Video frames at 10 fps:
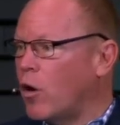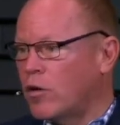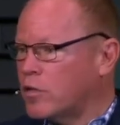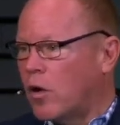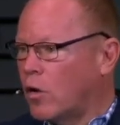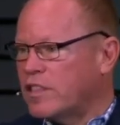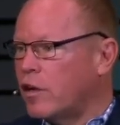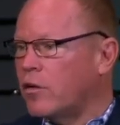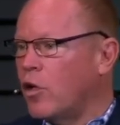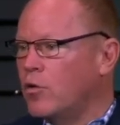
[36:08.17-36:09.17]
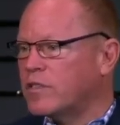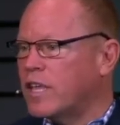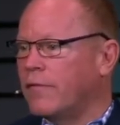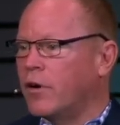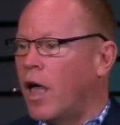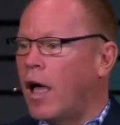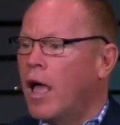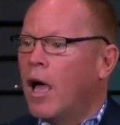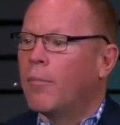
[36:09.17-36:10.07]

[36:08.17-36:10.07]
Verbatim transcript: hearts at all because I don't know who's saved or not,